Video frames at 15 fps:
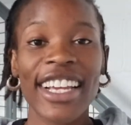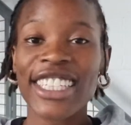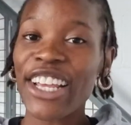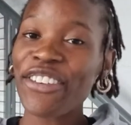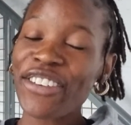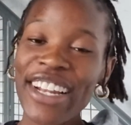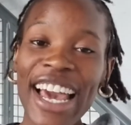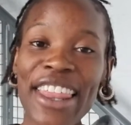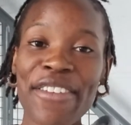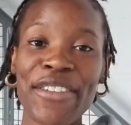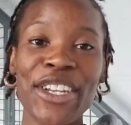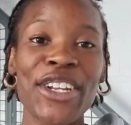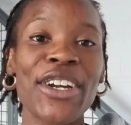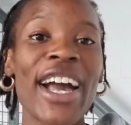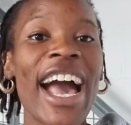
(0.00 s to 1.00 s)
So if you like the
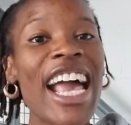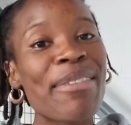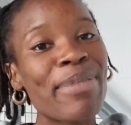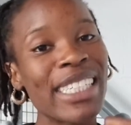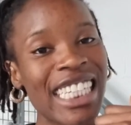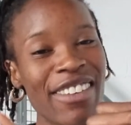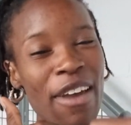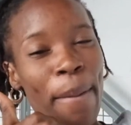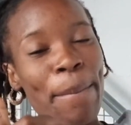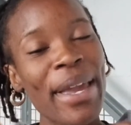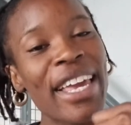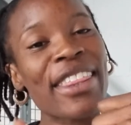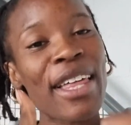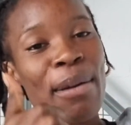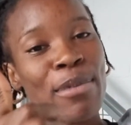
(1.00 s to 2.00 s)
video, guys, please give it a
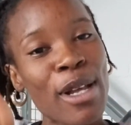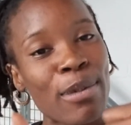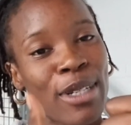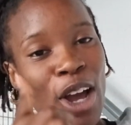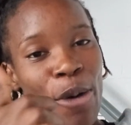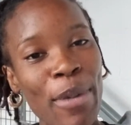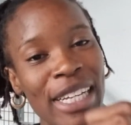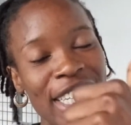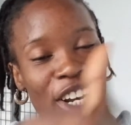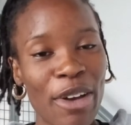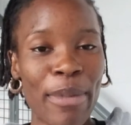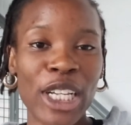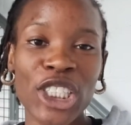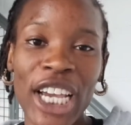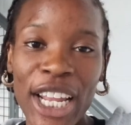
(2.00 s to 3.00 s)
big thumbs up to help me follow
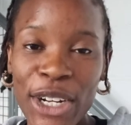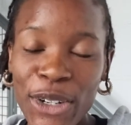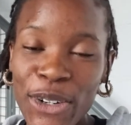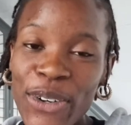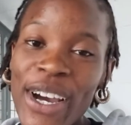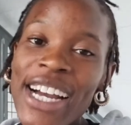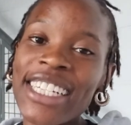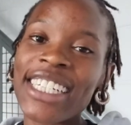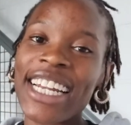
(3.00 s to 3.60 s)
my channel,